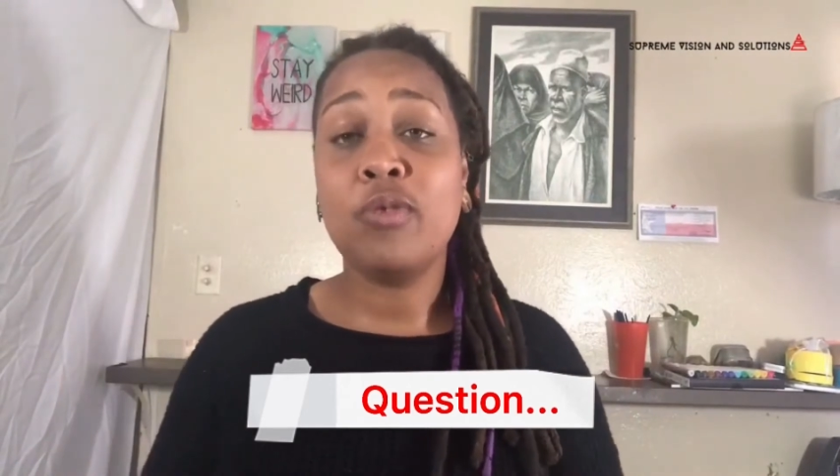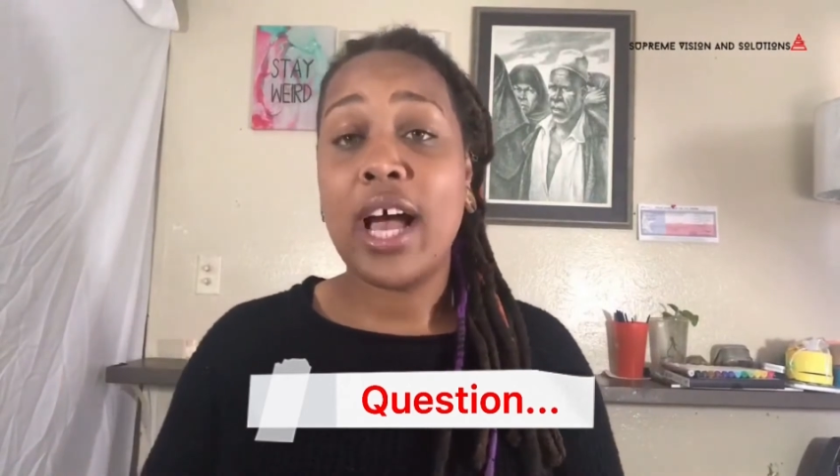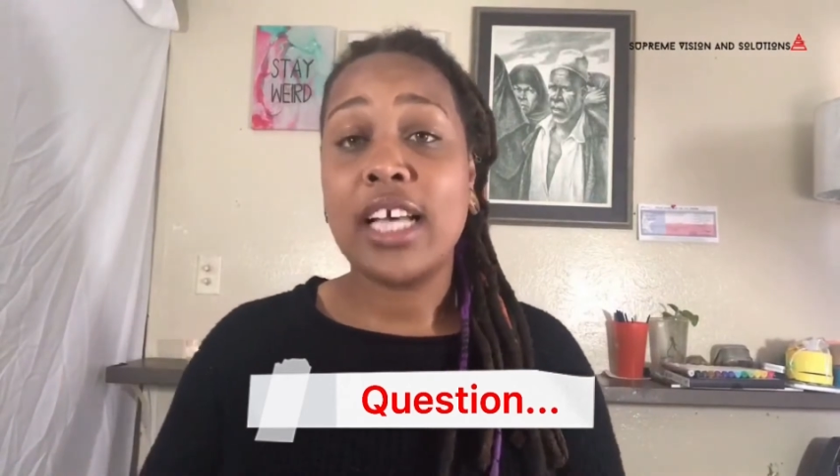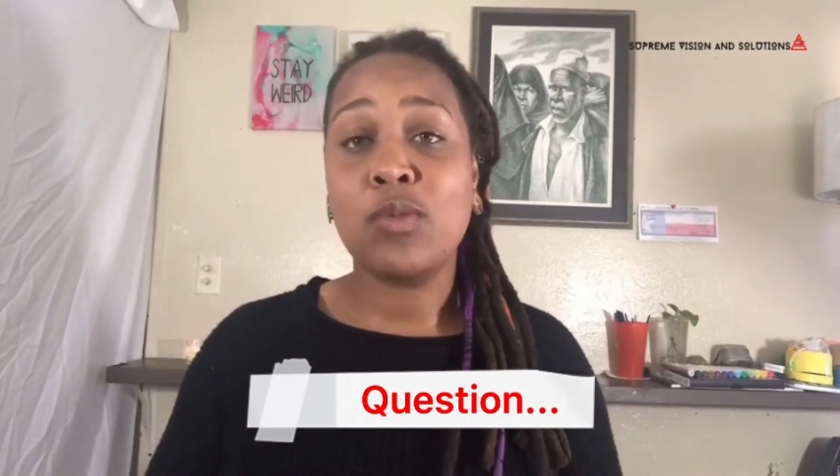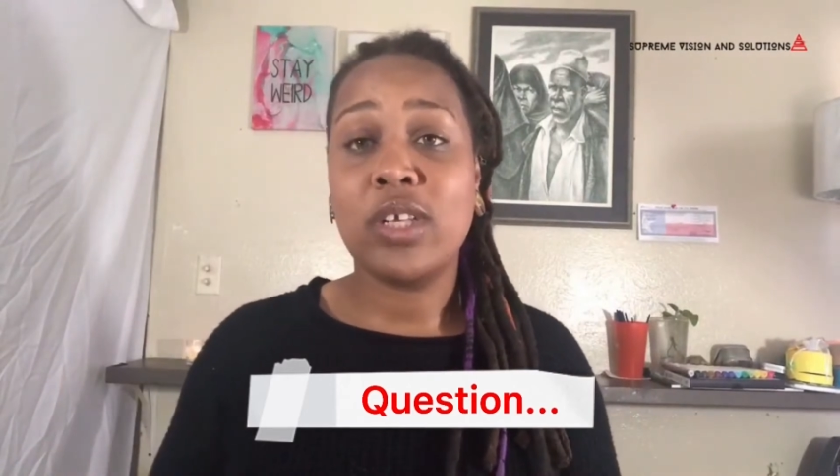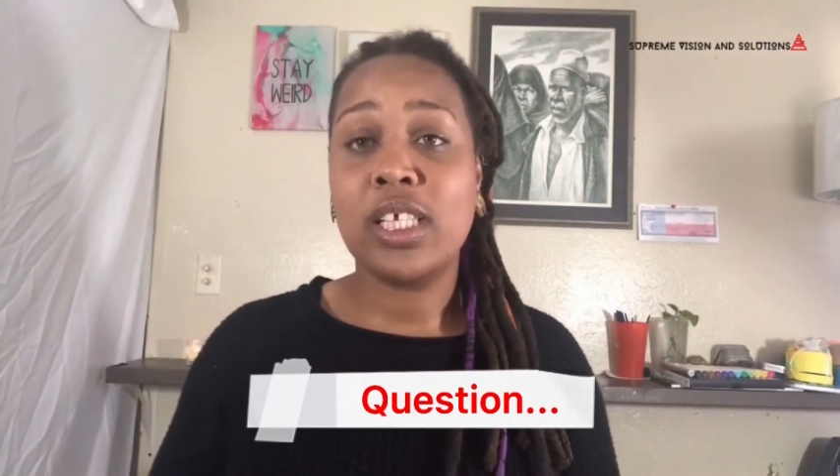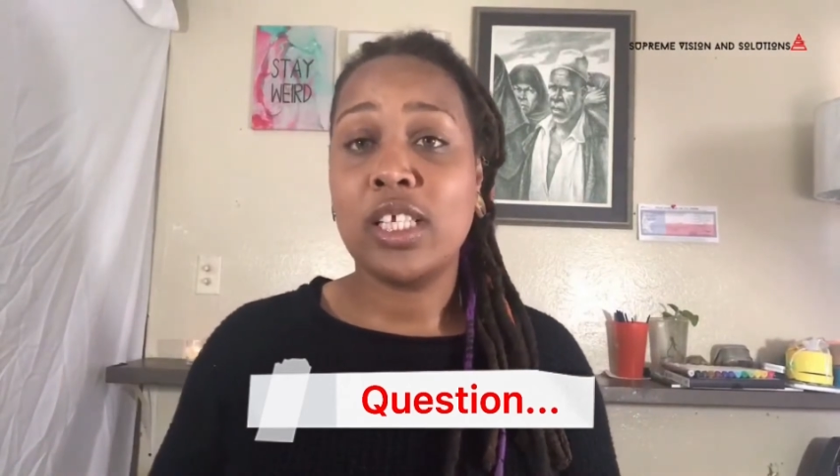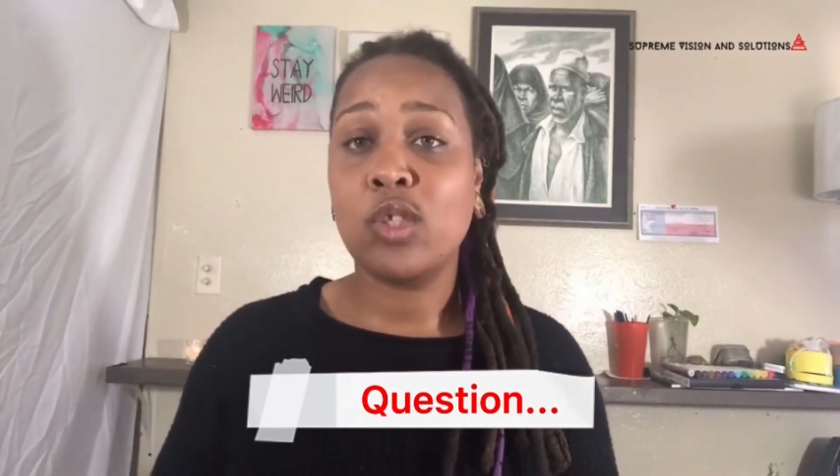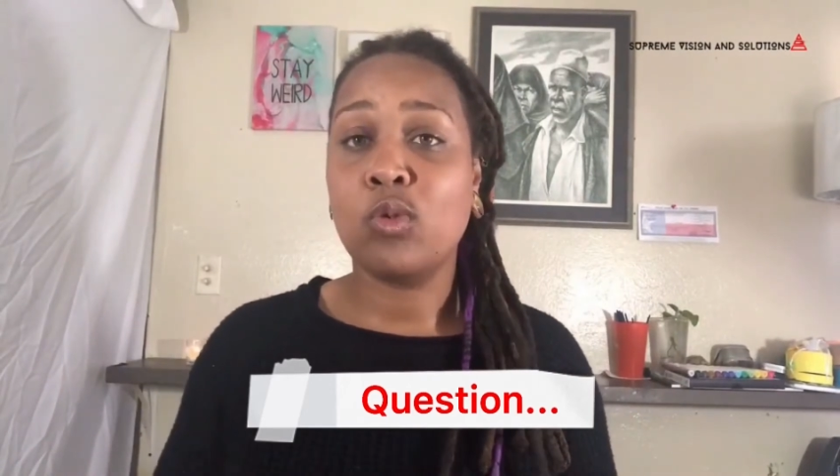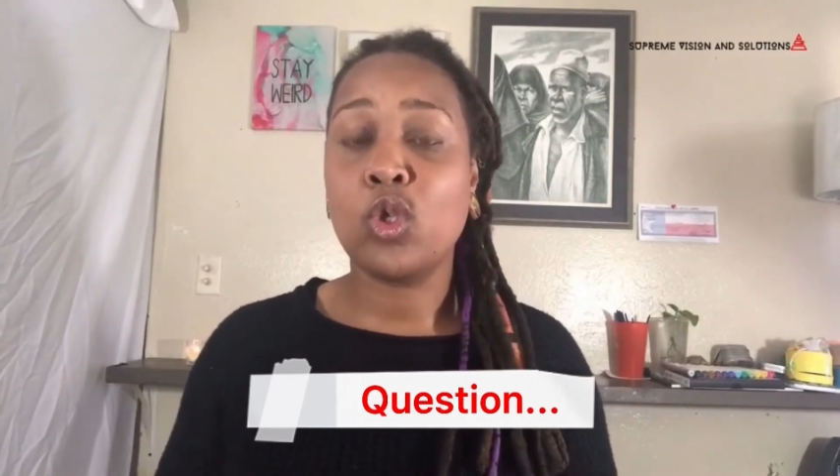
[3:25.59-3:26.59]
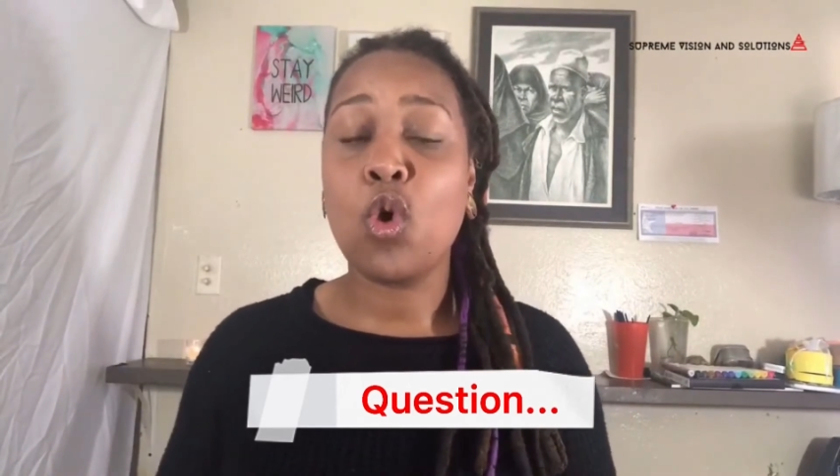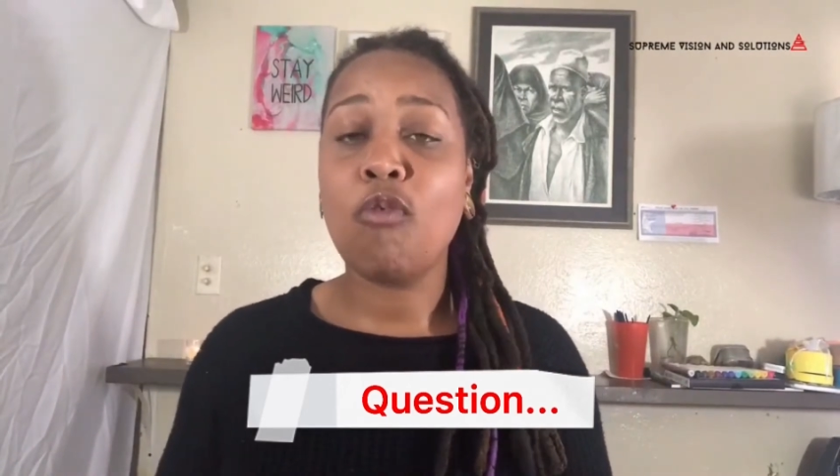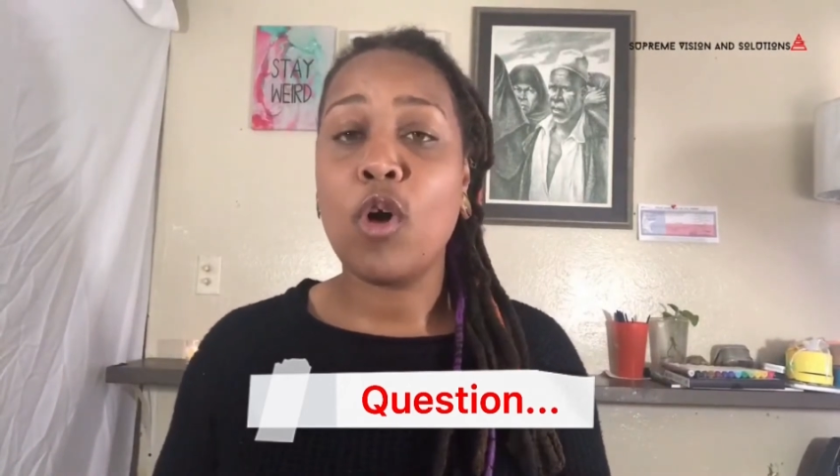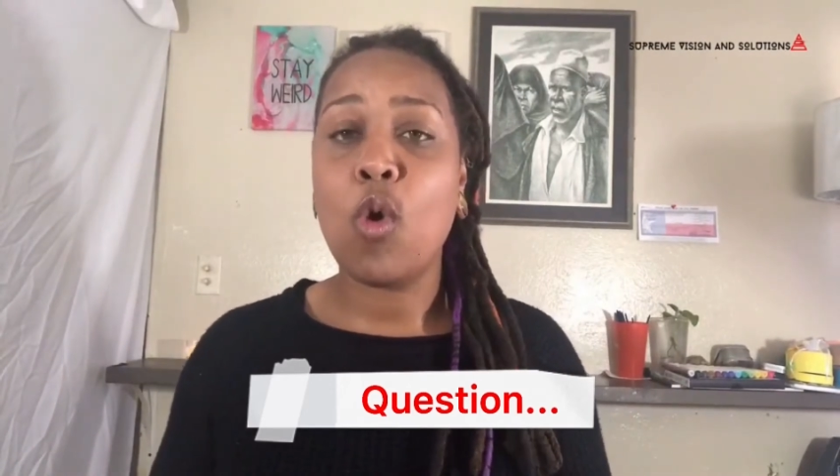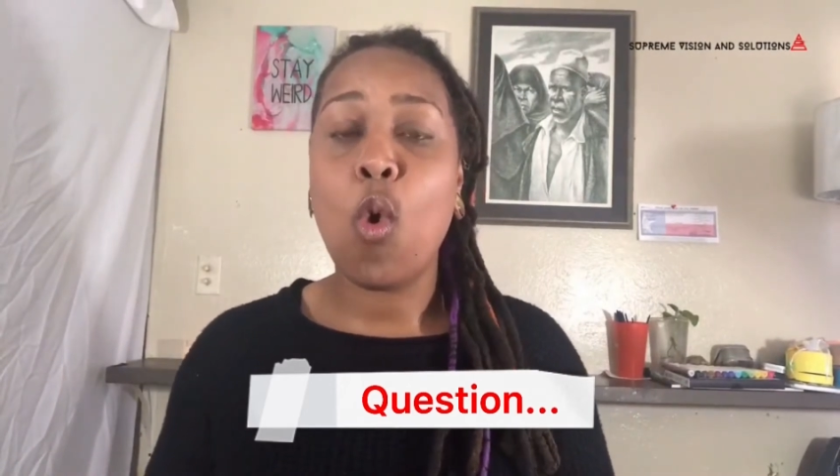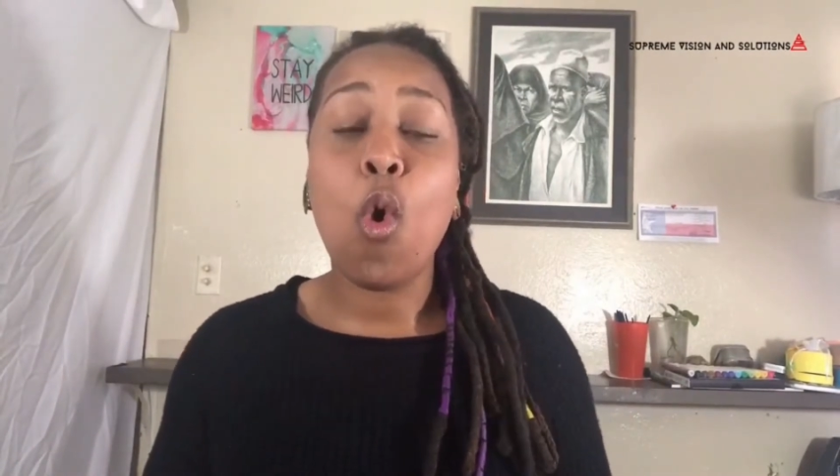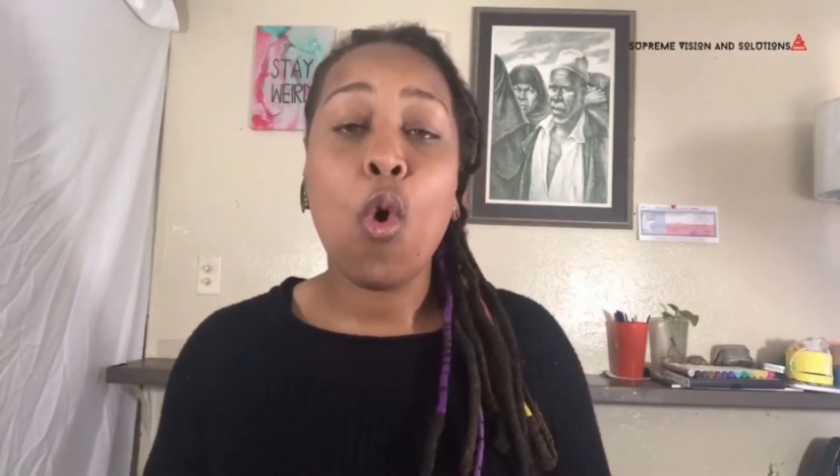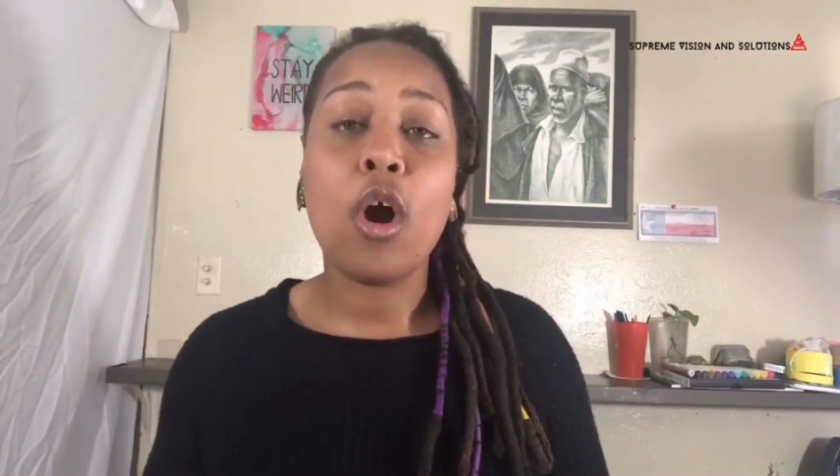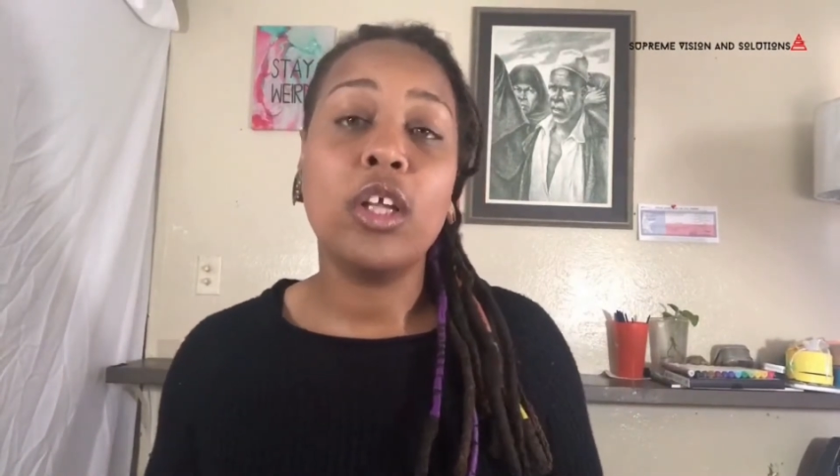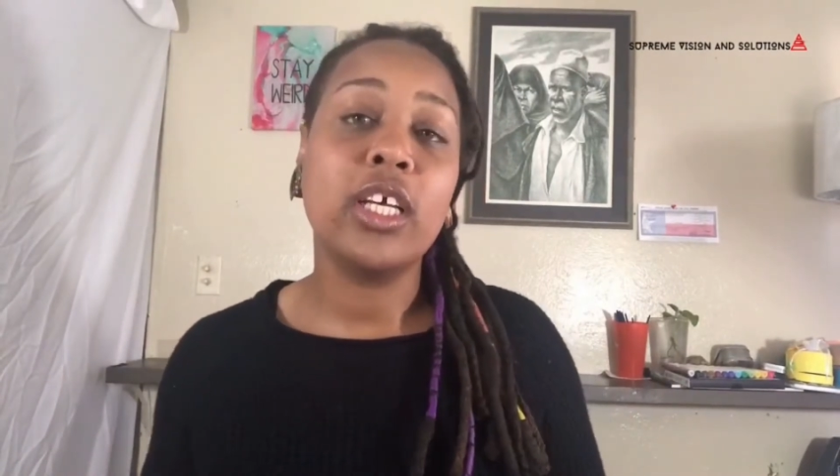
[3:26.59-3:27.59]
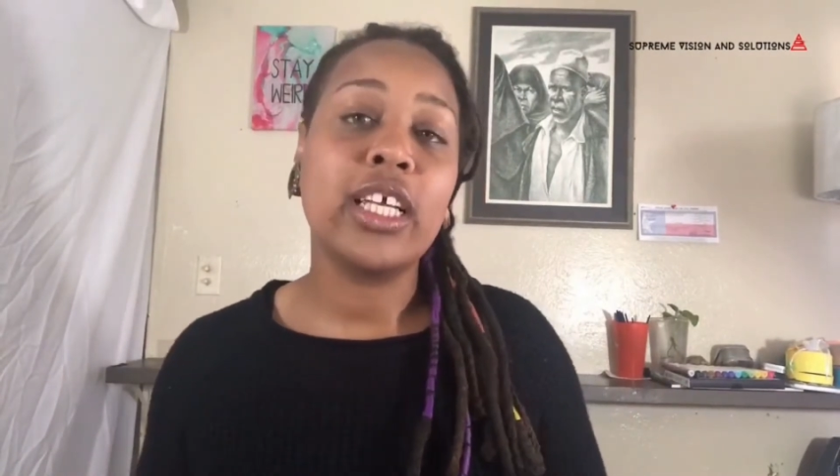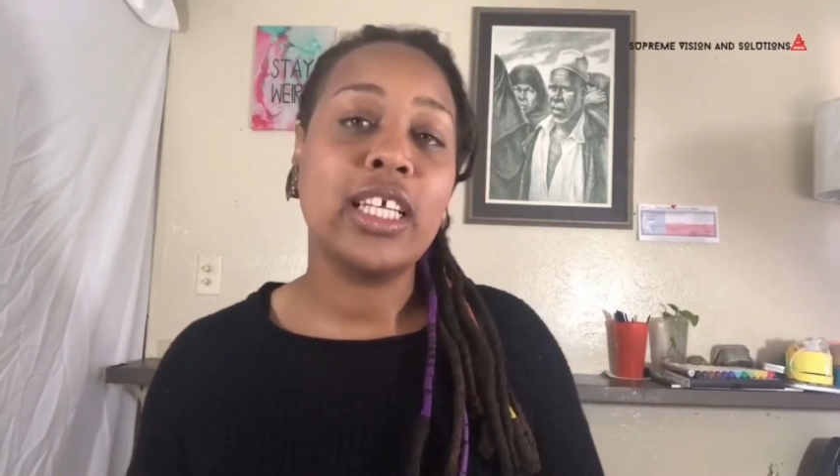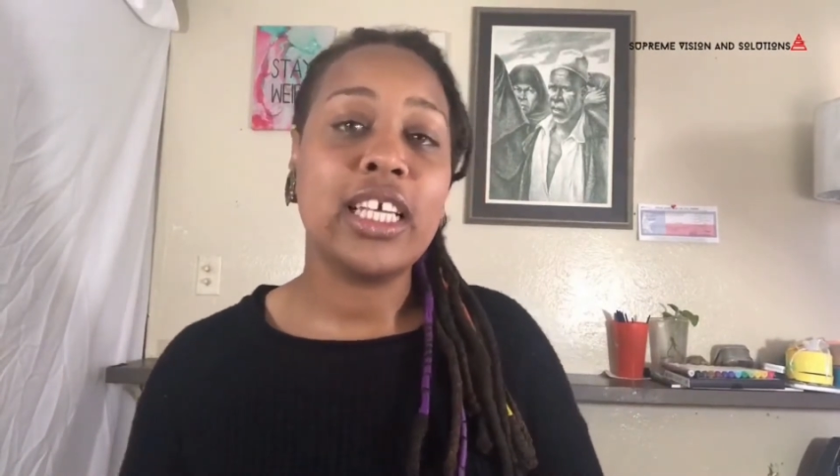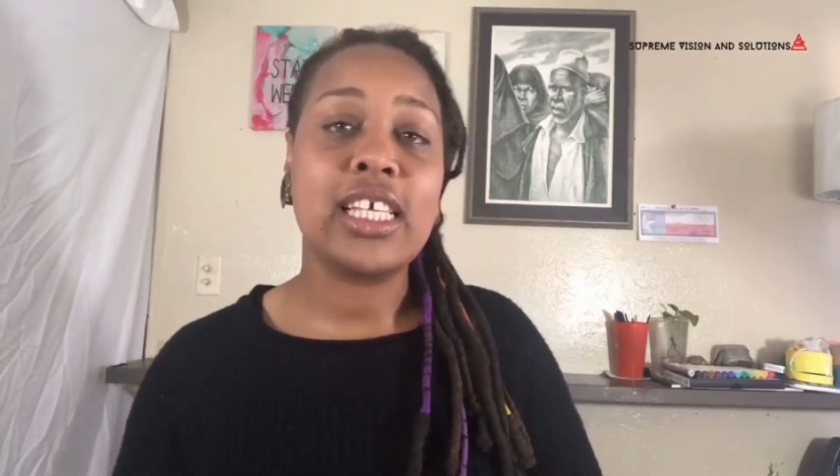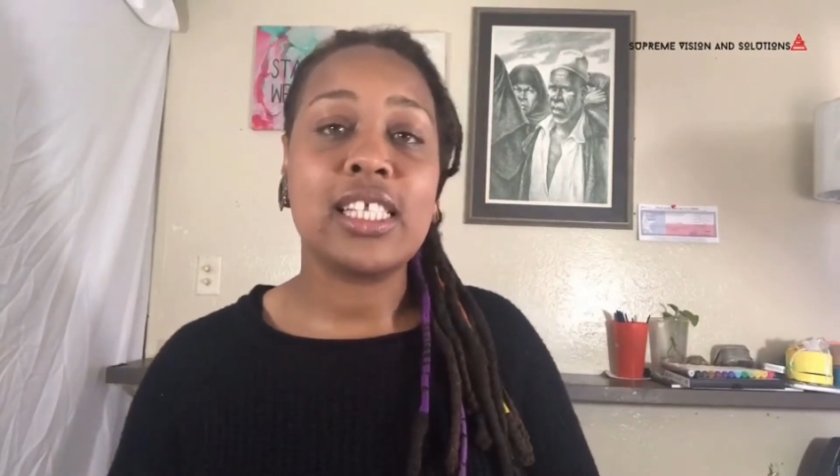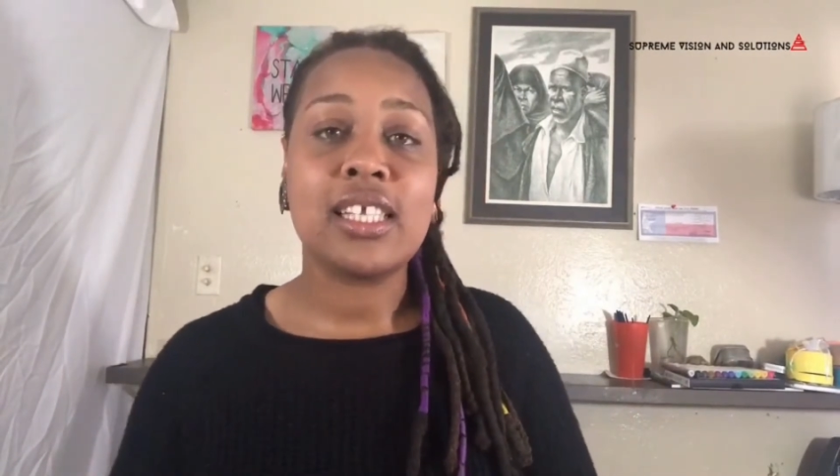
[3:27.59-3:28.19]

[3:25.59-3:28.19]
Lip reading: guys want to list on Turo or are looking to list?